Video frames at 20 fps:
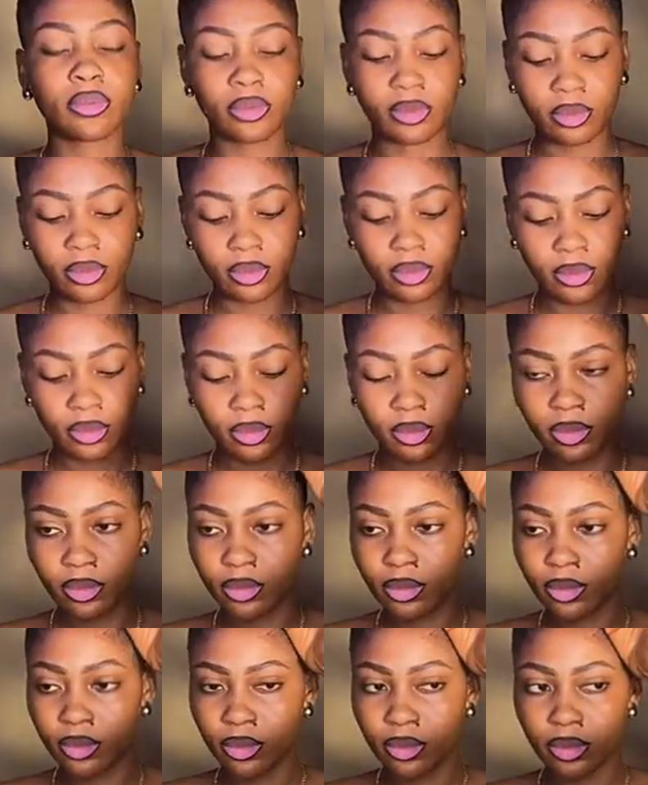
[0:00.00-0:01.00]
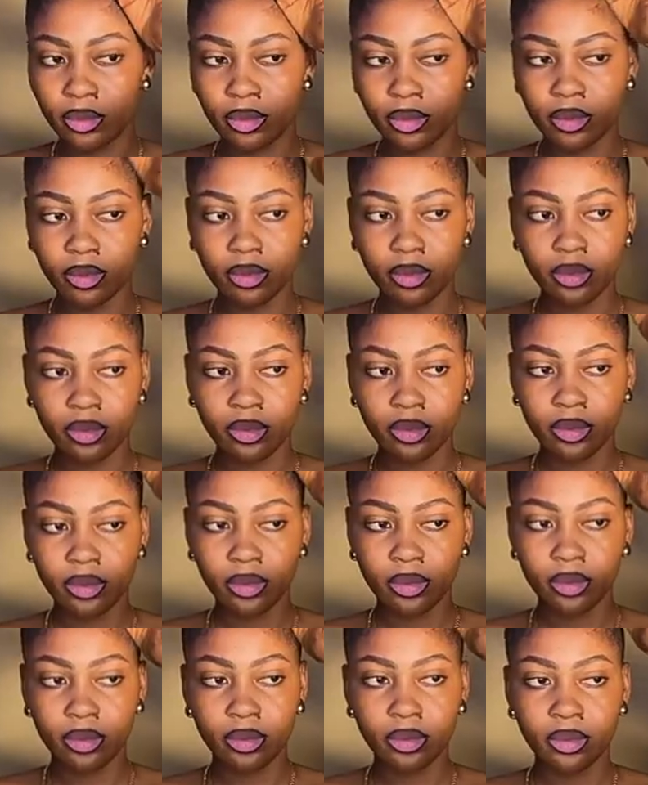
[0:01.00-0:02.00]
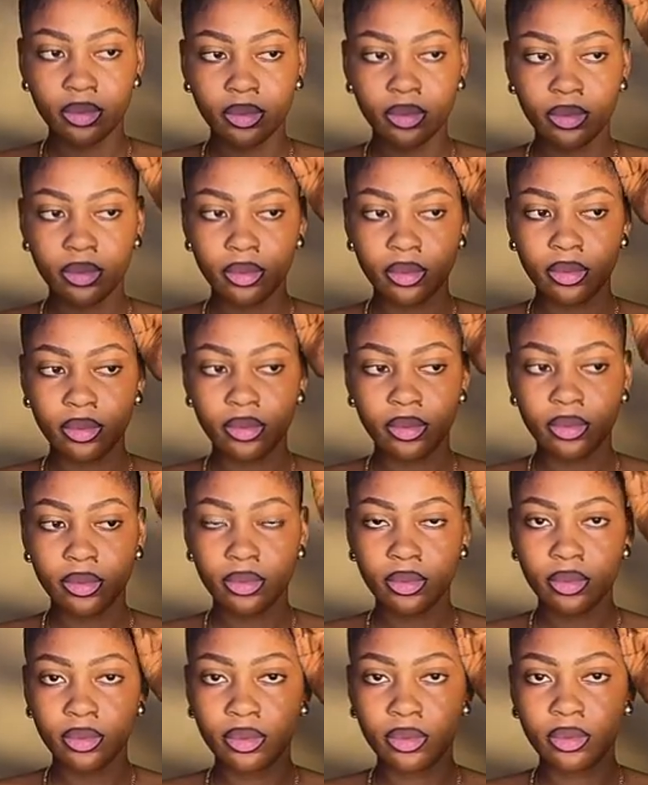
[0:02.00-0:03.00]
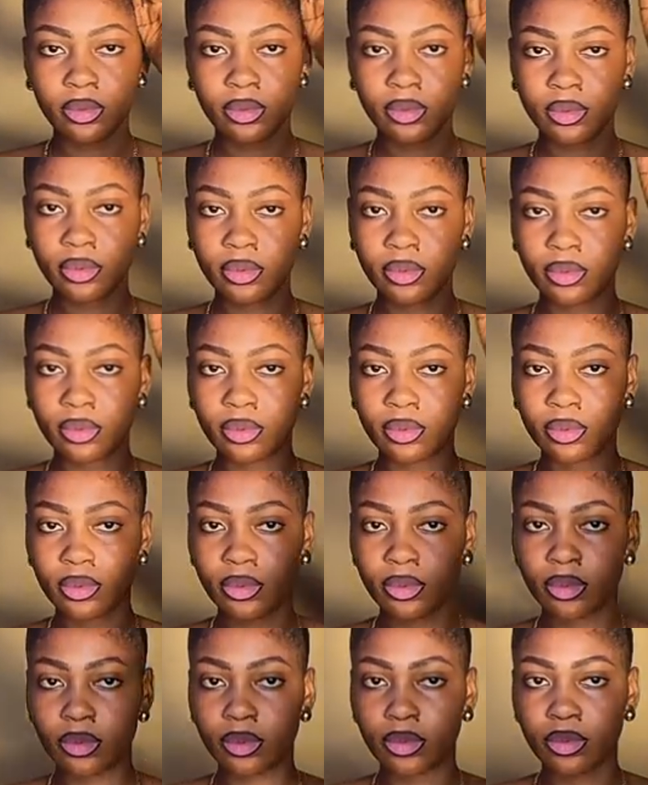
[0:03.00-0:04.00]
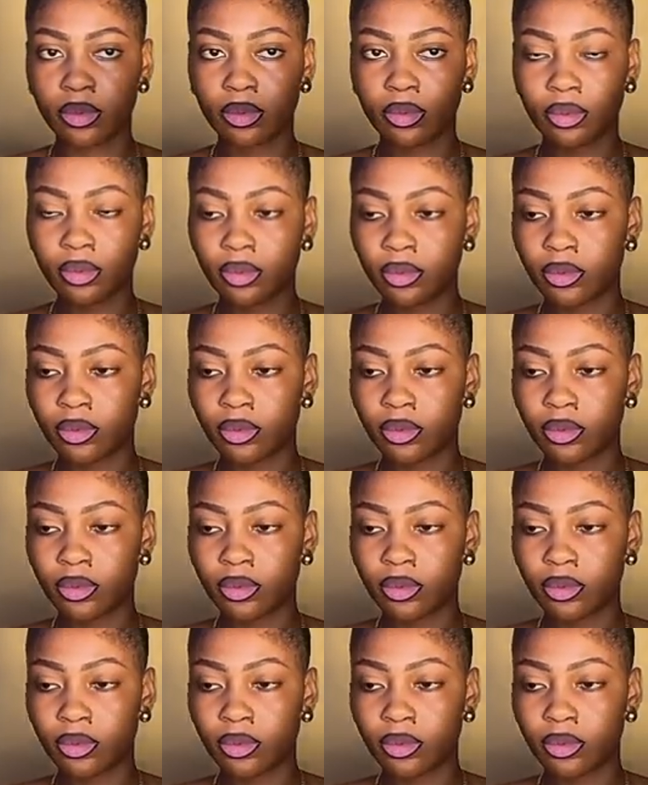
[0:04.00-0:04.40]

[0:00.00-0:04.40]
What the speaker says: she's going to be using. Yeah, I think the glue has